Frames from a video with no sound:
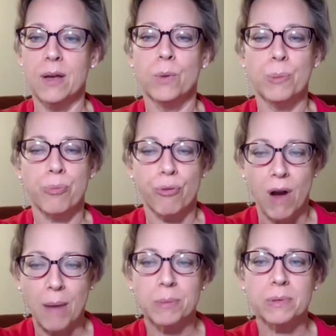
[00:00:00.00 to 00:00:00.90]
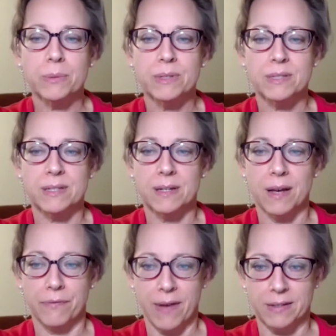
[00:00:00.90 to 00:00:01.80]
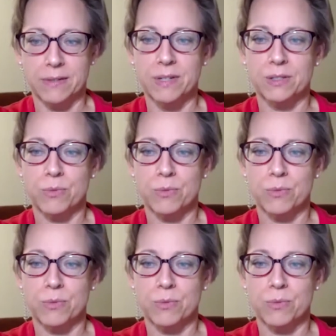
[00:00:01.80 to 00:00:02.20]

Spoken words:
we probably would see effectiveness